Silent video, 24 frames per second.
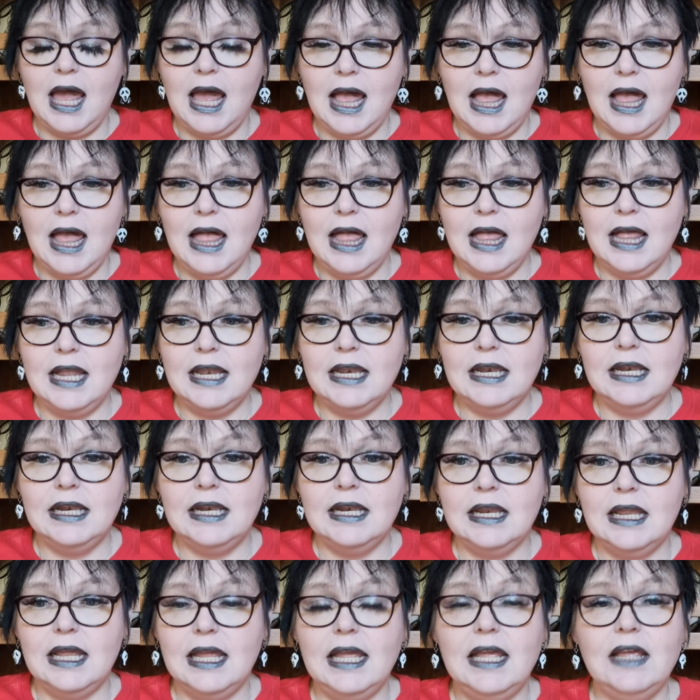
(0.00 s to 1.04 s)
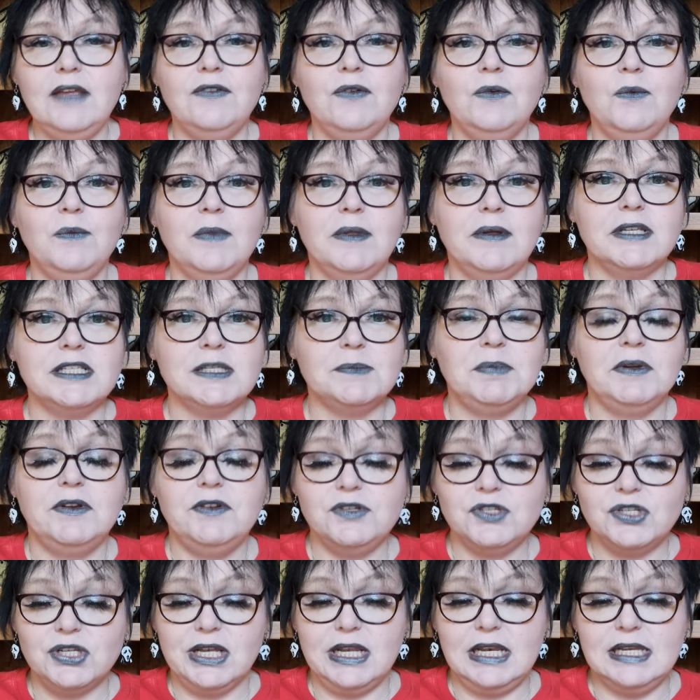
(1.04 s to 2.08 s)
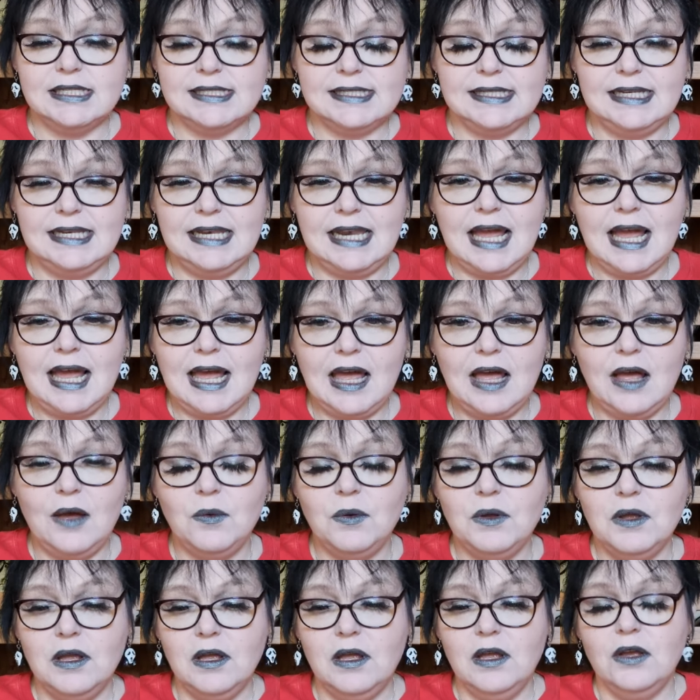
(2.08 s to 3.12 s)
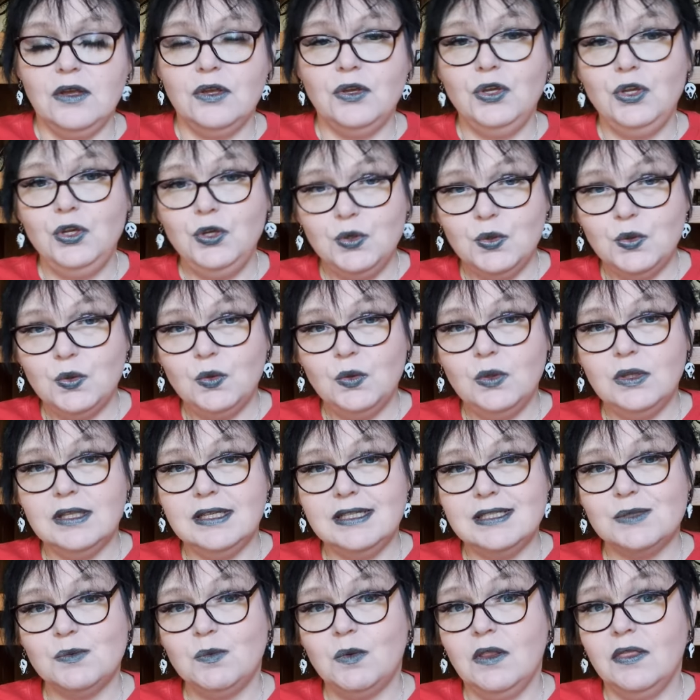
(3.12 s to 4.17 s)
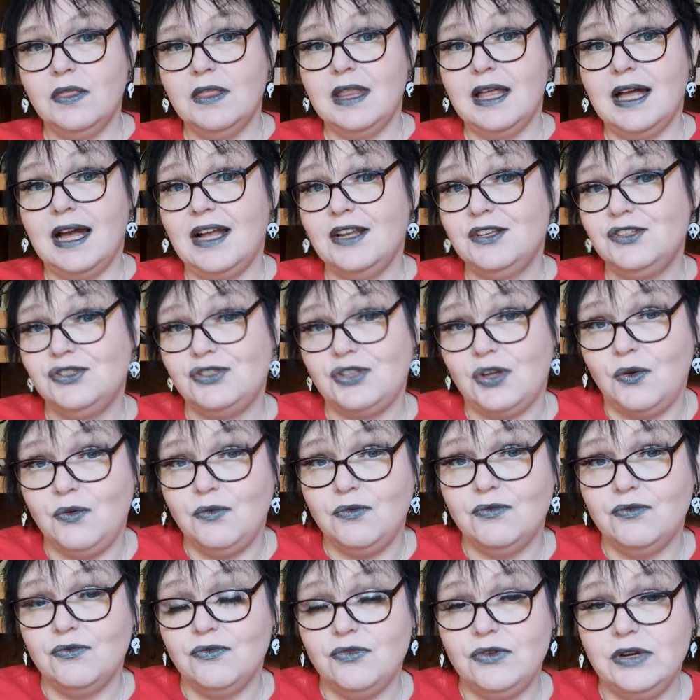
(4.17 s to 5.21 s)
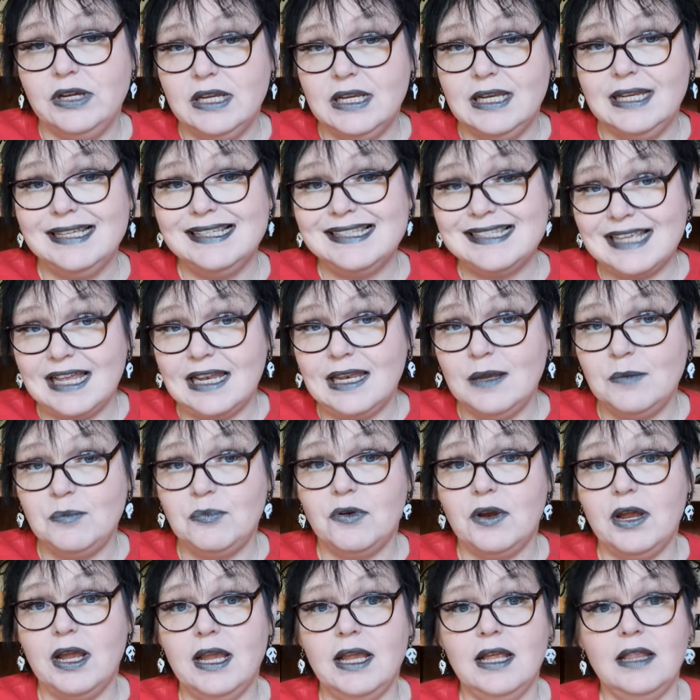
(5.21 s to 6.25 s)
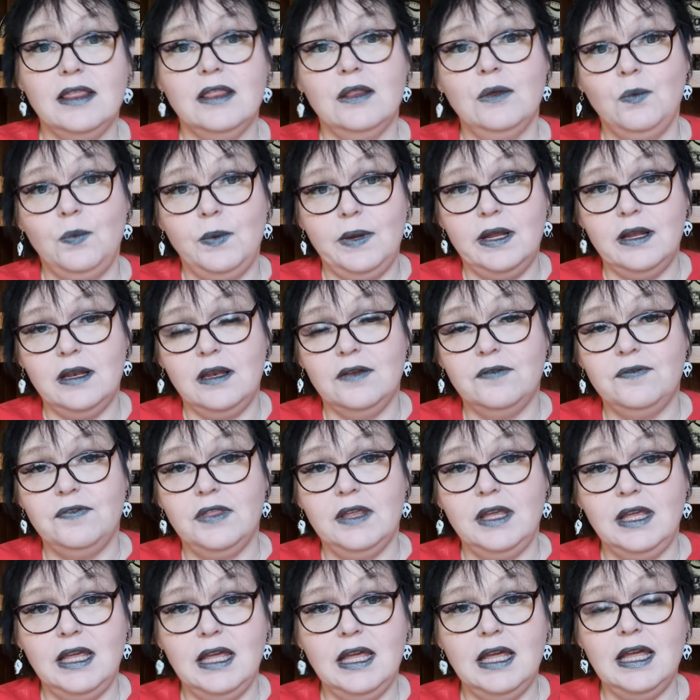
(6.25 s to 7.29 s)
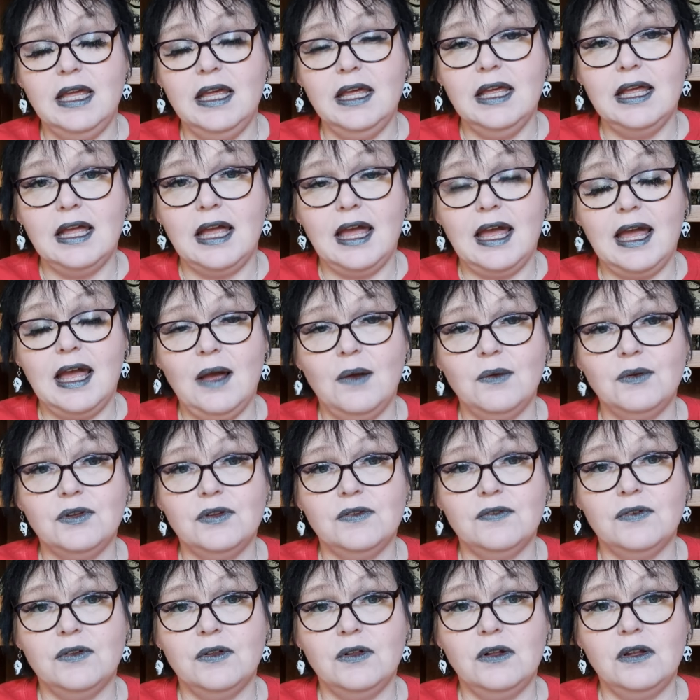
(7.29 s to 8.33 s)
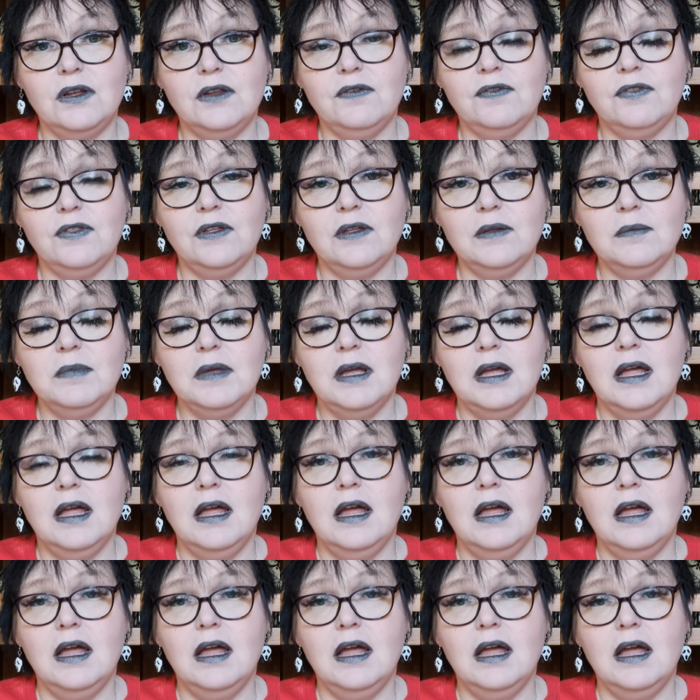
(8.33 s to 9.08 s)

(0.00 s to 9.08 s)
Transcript: And even with our spirituality now, Yule is one that I don't really celebrate in the wheel of the year out of all of them.